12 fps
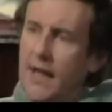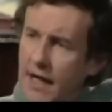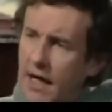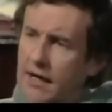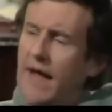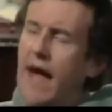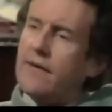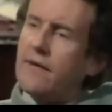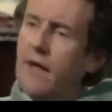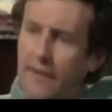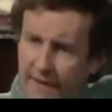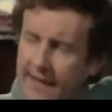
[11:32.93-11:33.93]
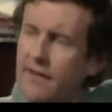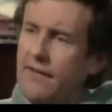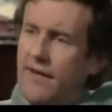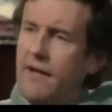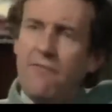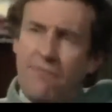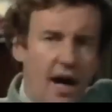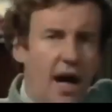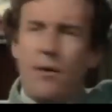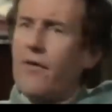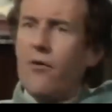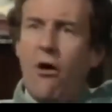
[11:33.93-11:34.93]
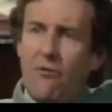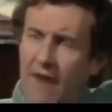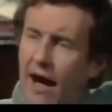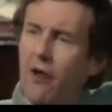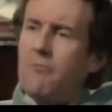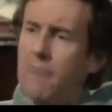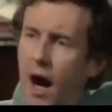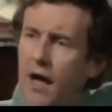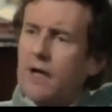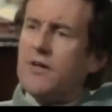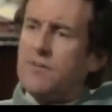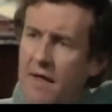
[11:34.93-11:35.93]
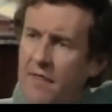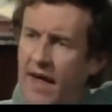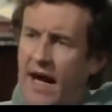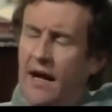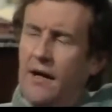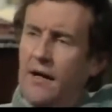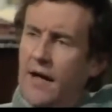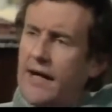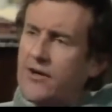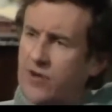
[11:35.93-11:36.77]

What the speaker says: hear to that. Thick and thin, fair weather or foul, Margot has been there. Like a